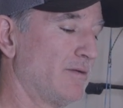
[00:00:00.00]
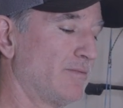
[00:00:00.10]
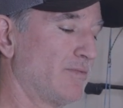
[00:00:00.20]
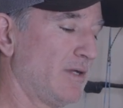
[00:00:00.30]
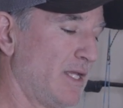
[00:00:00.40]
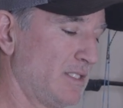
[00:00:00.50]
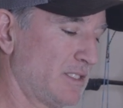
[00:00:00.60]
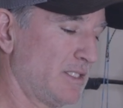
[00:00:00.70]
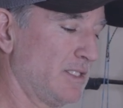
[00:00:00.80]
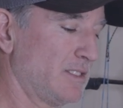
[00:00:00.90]
for
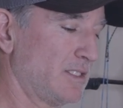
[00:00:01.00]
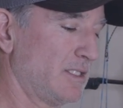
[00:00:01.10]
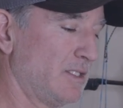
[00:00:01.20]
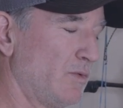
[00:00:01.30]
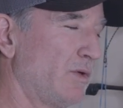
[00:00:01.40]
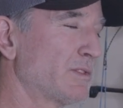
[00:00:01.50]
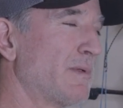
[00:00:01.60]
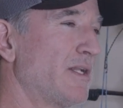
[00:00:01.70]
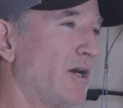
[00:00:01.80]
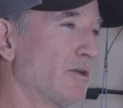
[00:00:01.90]
instance, it was
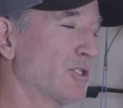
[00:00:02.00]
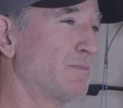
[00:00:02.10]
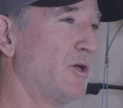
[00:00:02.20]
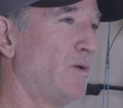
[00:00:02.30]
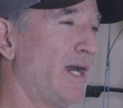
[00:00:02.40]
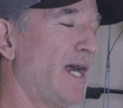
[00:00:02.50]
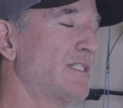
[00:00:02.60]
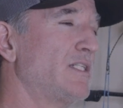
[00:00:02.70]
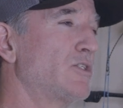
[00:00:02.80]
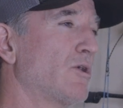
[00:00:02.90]
my daughter's bow. I
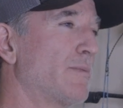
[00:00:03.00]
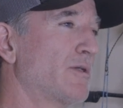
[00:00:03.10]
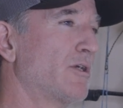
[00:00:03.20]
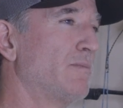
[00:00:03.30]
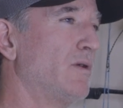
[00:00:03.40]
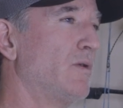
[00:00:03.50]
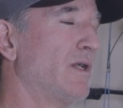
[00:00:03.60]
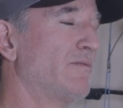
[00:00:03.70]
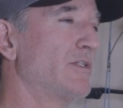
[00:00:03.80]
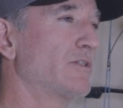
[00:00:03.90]
actually dropped her bow
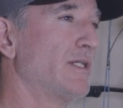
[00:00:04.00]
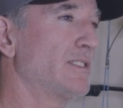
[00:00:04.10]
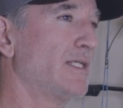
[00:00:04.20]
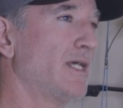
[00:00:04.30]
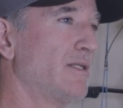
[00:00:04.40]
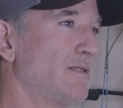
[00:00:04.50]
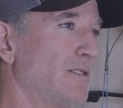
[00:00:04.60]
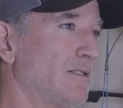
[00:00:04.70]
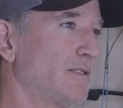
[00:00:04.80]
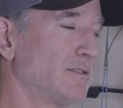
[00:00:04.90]
out of a tree stand,
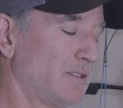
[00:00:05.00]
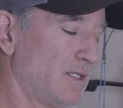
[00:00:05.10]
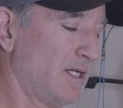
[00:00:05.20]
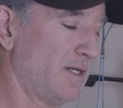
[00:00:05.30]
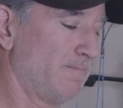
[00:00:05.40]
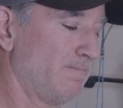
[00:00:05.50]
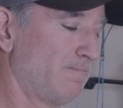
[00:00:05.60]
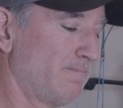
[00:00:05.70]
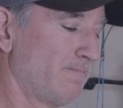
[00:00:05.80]
and